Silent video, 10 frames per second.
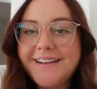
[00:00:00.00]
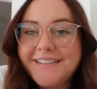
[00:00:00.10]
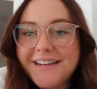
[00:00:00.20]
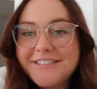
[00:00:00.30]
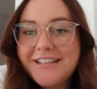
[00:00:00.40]
I
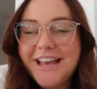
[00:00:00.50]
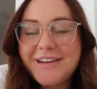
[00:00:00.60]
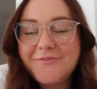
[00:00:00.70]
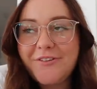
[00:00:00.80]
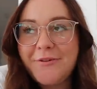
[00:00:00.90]
didn't actually end
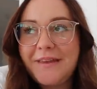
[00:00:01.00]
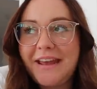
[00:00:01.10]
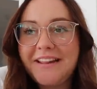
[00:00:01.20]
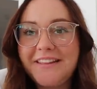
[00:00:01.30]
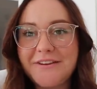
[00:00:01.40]
up filming
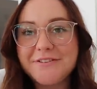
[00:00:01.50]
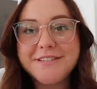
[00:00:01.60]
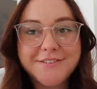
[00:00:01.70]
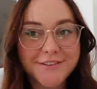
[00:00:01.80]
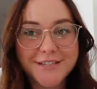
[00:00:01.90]
anything
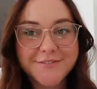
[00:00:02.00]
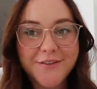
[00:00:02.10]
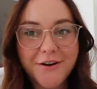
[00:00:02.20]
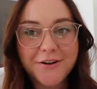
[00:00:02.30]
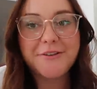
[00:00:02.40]
else for this
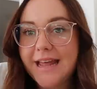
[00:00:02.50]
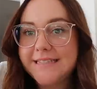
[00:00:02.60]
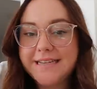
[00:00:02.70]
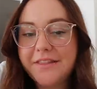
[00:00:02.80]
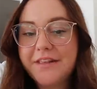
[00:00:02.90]
vlog, and
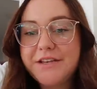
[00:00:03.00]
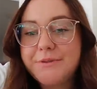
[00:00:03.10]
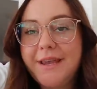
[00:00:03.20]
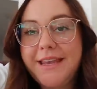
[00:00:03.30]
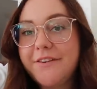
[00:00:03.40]
it's now the next
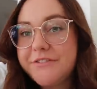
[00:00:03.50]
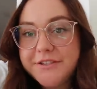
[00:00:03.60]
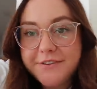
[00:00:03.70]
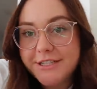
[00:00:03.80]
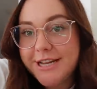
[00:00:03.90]
week and I've
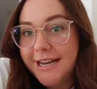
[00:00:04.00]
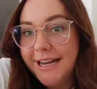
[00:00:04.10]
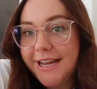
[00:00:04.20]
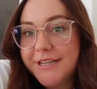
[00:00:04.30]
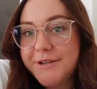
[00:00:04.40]
just finished editing it.